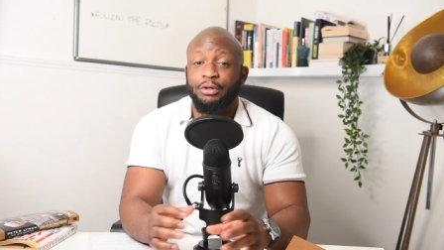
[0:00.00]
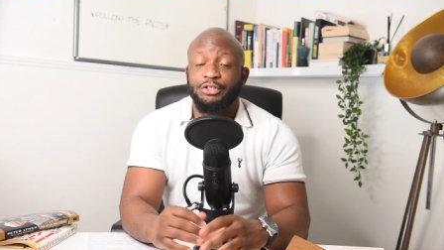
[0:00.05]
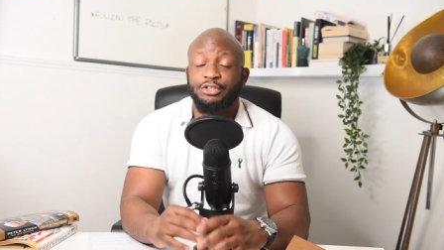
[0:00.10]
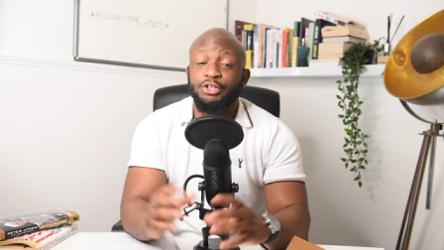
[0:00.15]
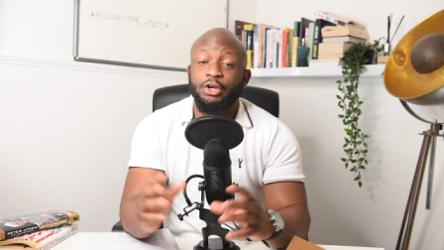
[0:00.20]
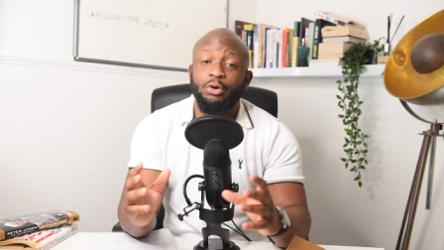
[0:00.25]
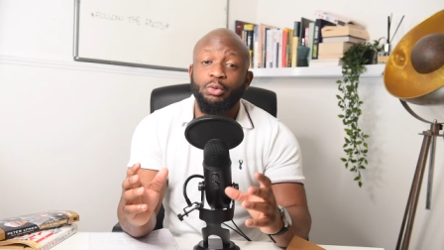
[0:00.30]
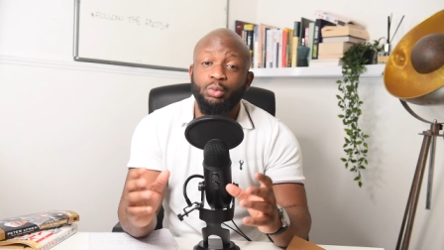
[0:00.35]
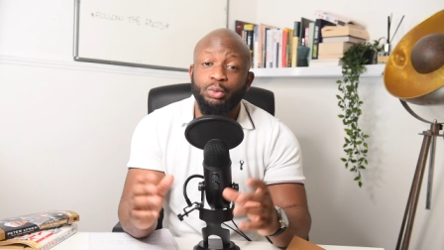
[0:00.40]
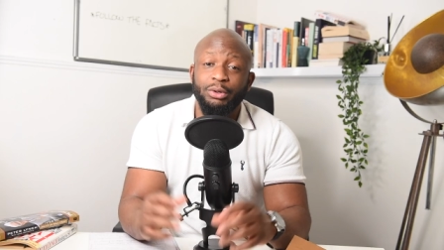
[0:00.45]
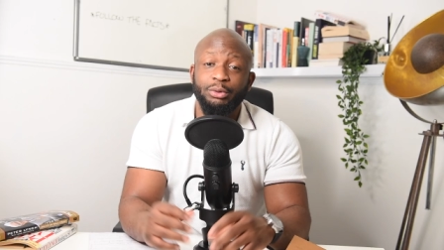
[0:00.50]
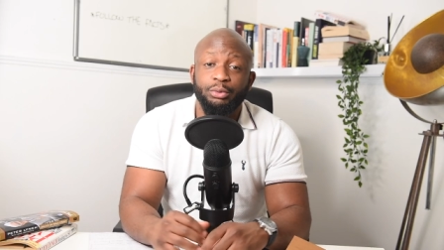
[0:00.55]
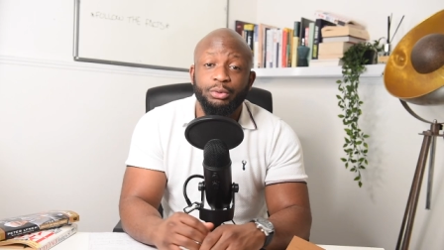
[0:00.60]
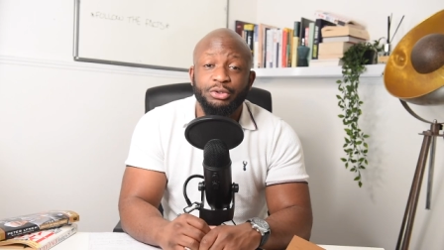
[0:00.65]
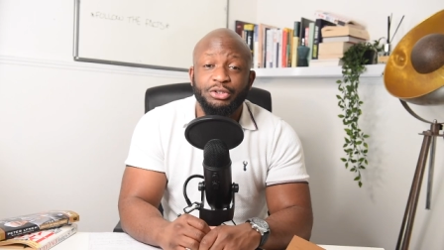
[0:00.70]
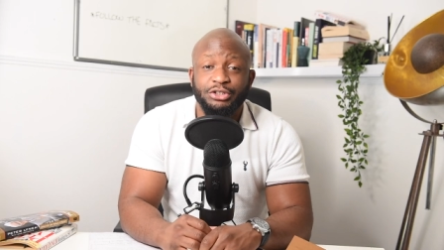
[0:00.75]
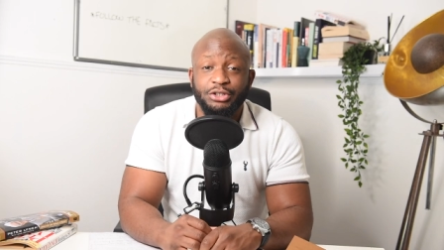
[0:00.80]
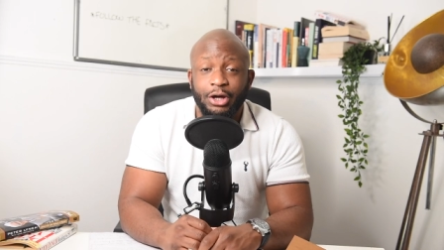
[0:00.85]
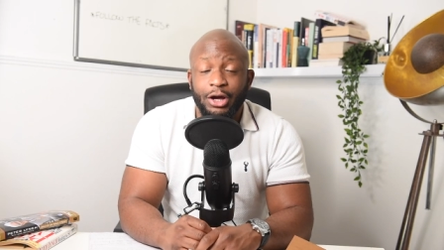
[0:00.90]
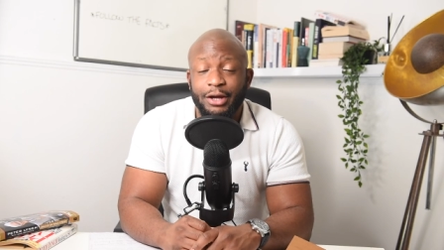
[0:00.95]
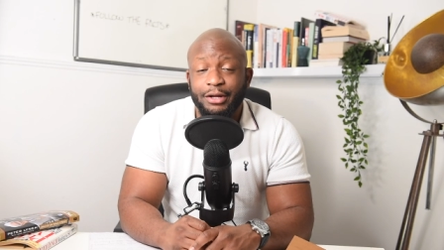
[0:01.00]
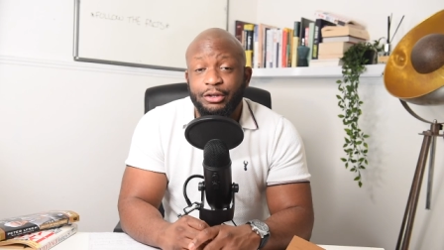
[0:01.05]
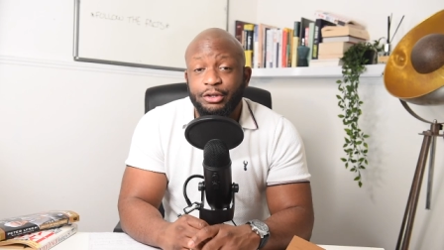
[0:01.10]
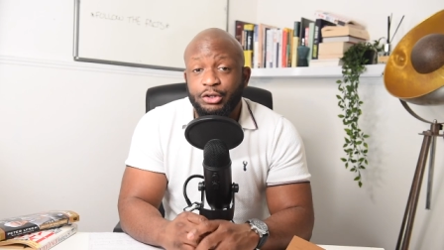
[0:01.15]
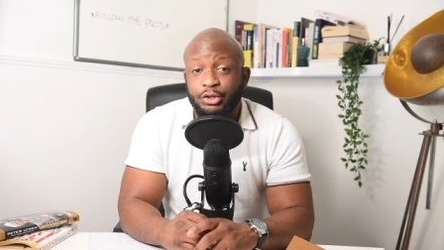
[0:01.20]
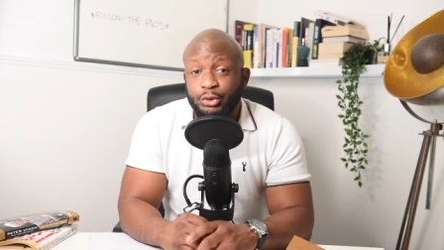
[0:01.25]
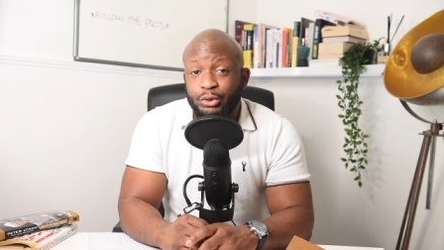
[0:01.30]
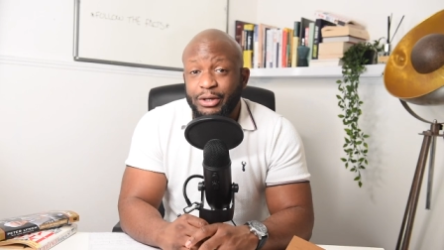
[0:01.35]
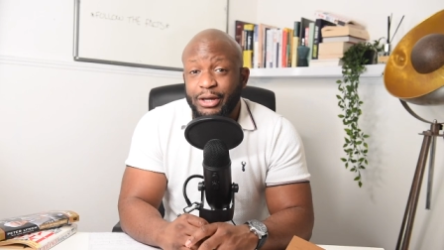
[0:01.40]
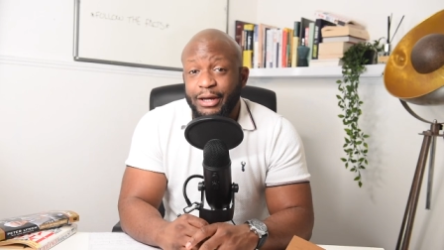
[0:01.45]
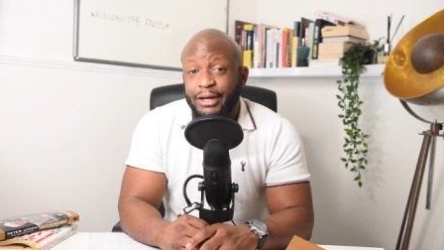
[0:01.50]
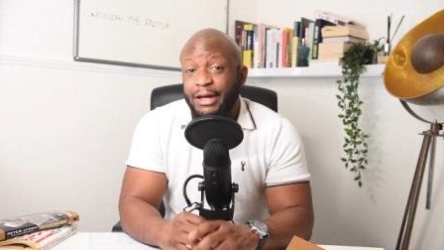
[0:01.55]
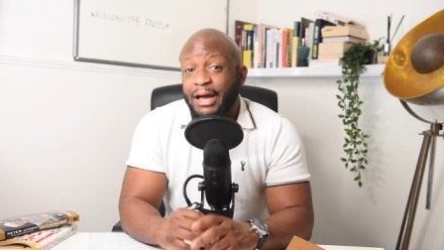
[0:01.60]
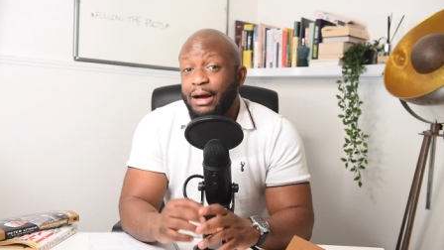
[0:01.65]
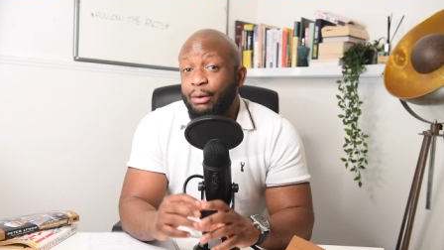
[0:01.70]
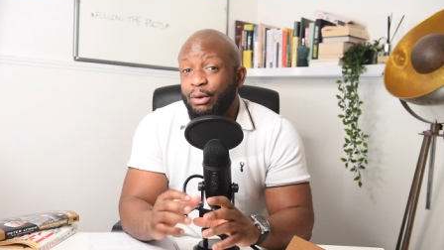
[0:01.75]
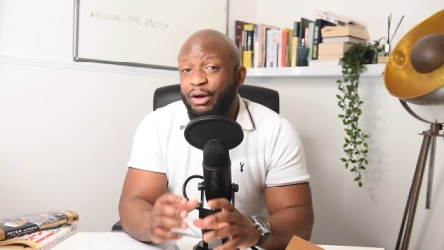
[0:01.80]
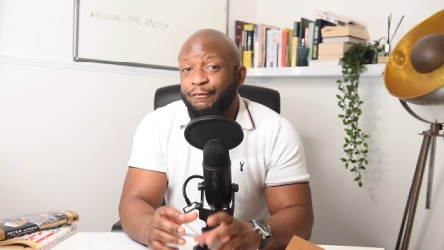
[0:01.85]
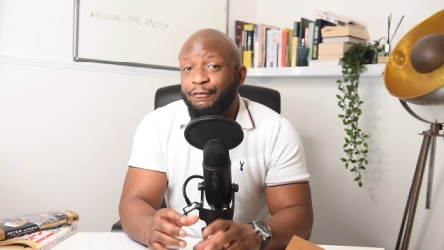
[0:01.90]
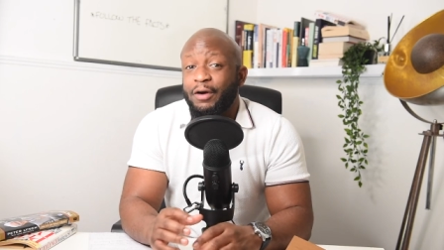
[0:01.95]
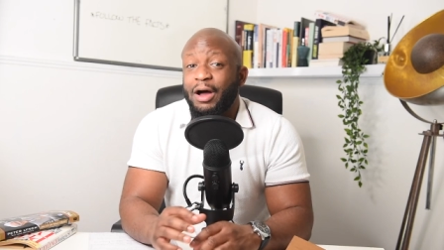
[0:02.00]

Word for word: So we will start in the UK. However,